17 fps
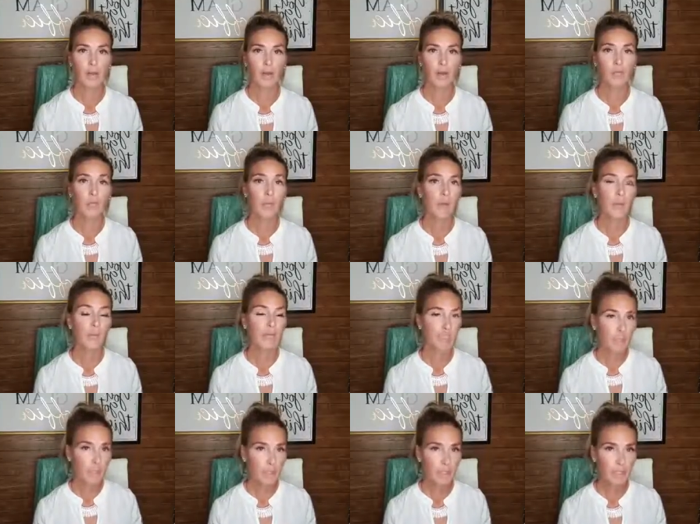from
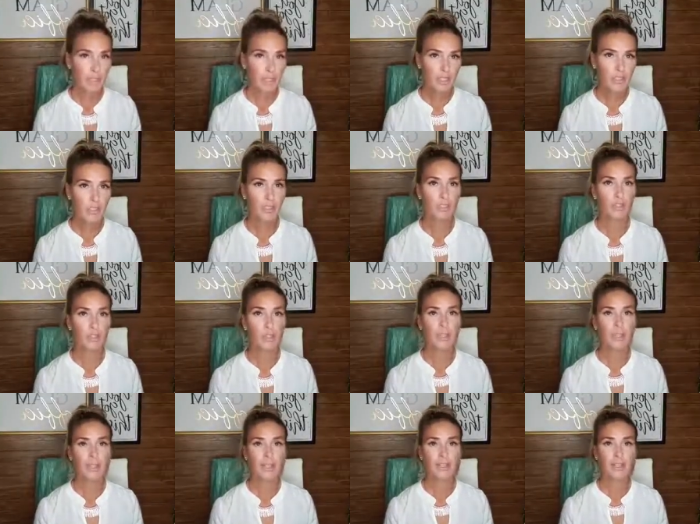experience,
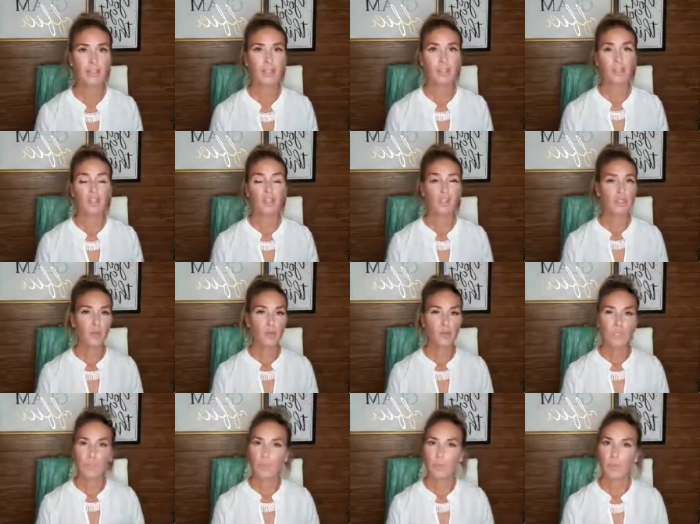using just a
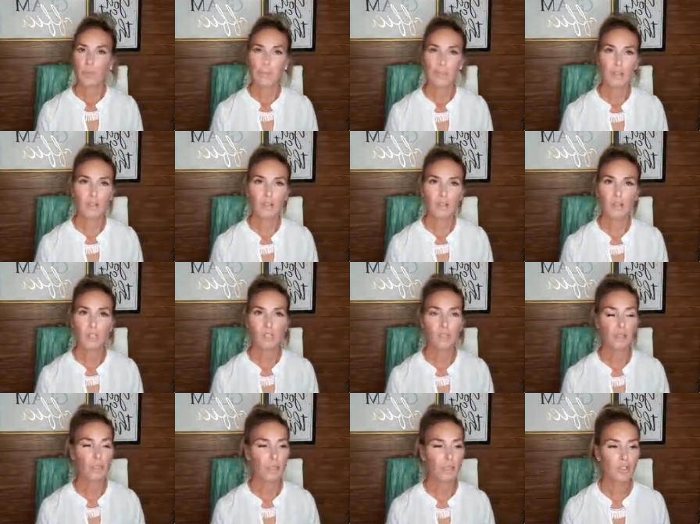picture of myself,
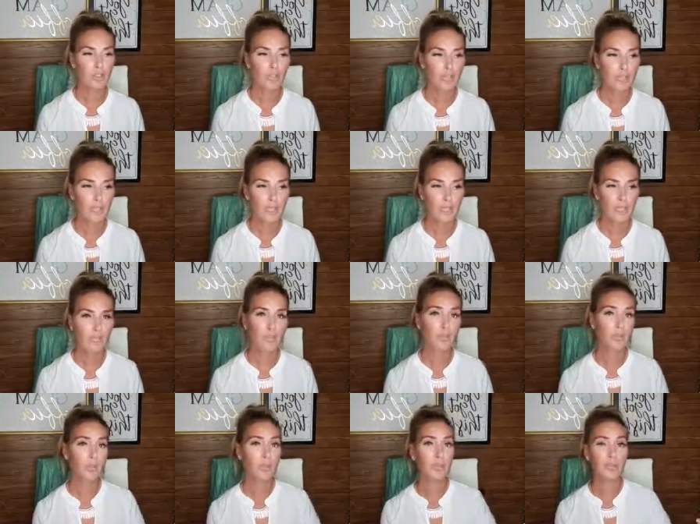just a picture of the kids,
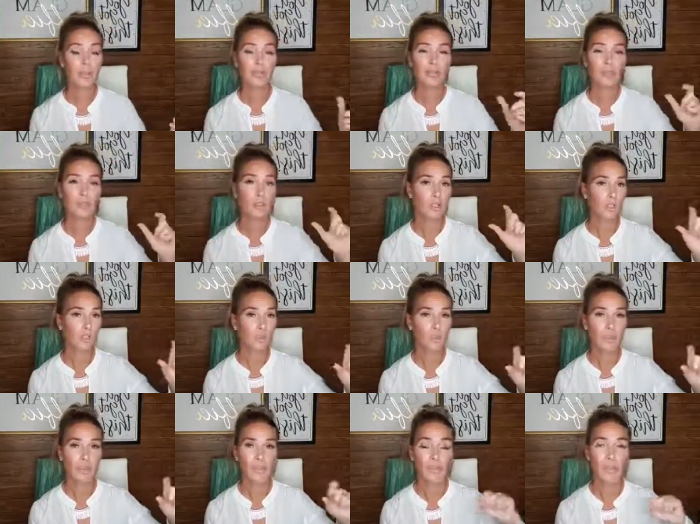something that I took
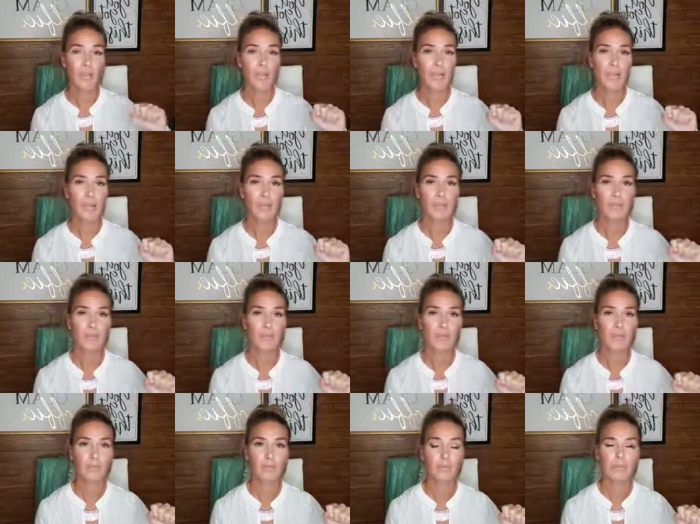with my
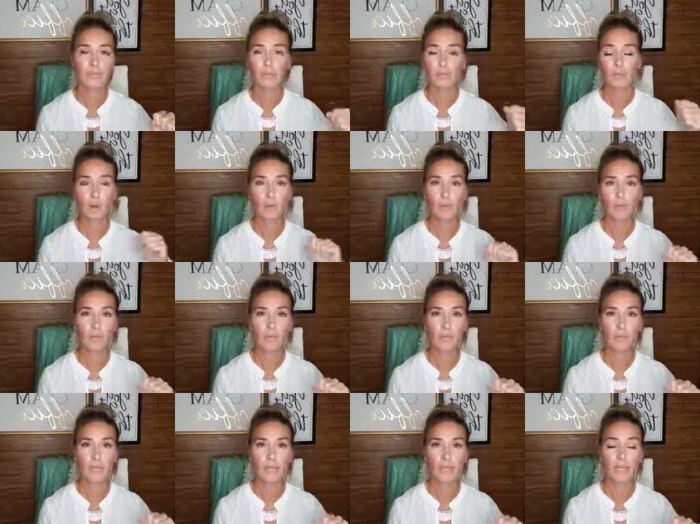like phone,
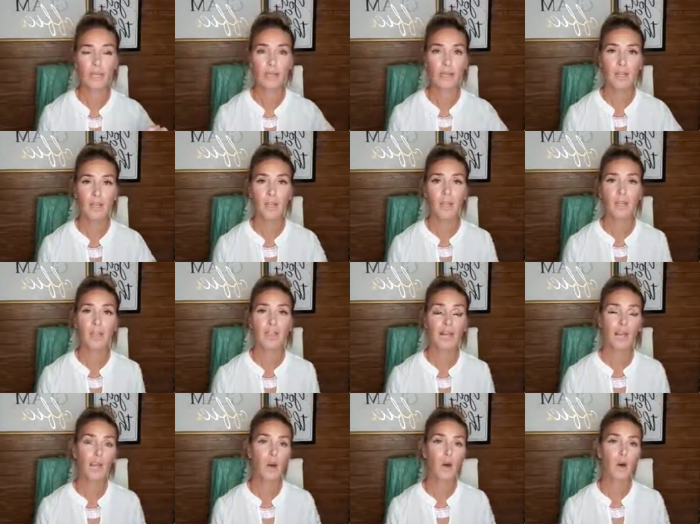right?
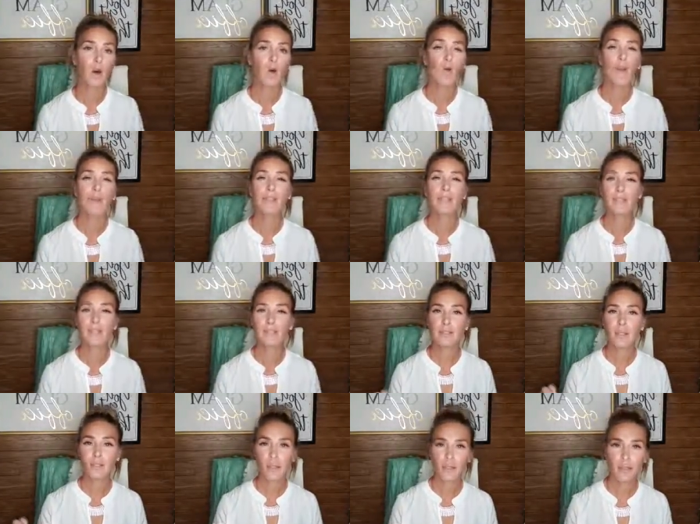That always does
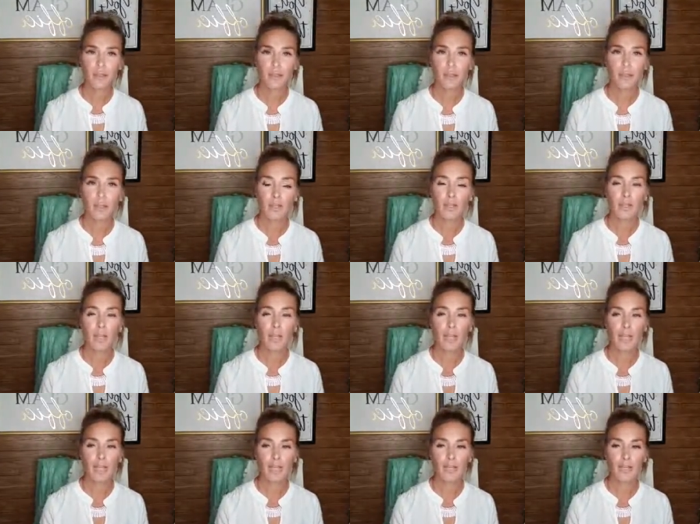better
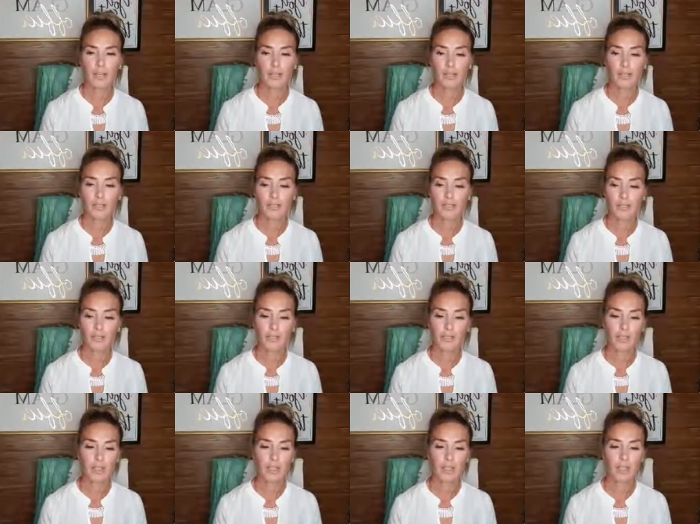than
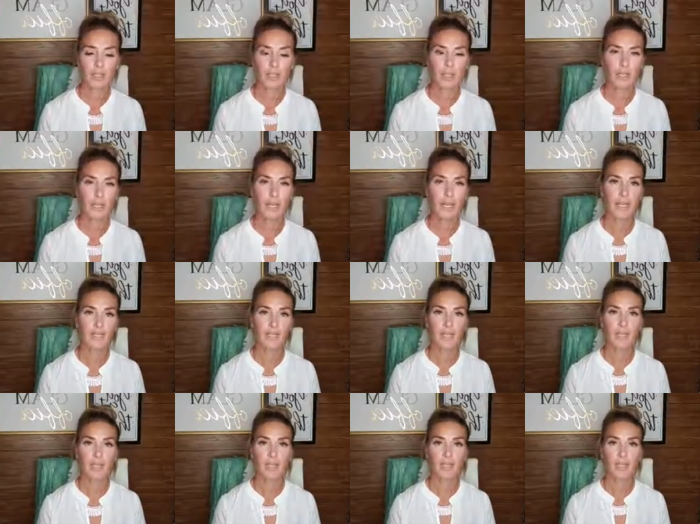something that has
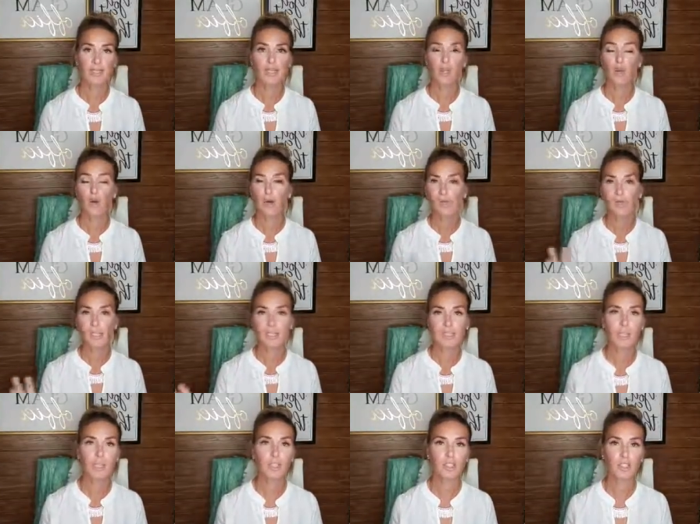been totally
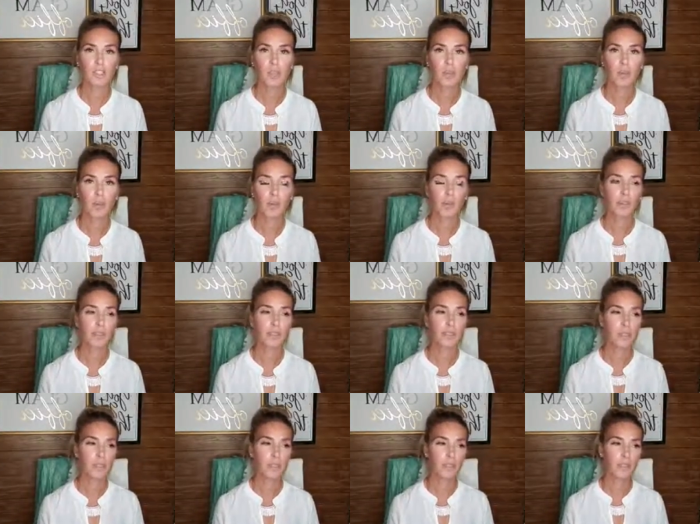touched up,
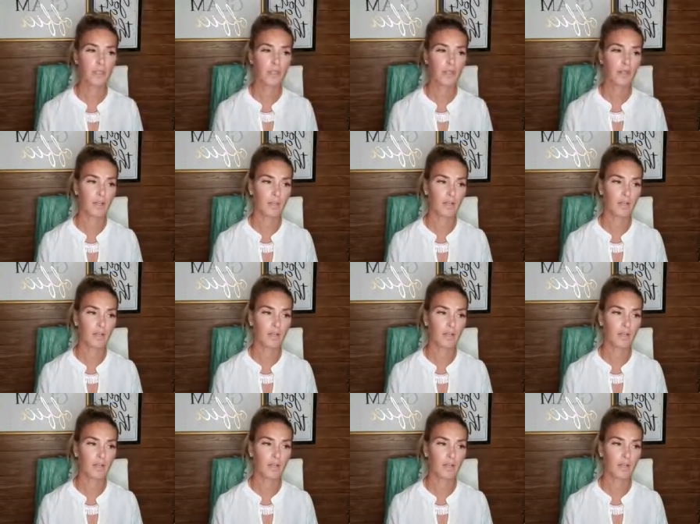something,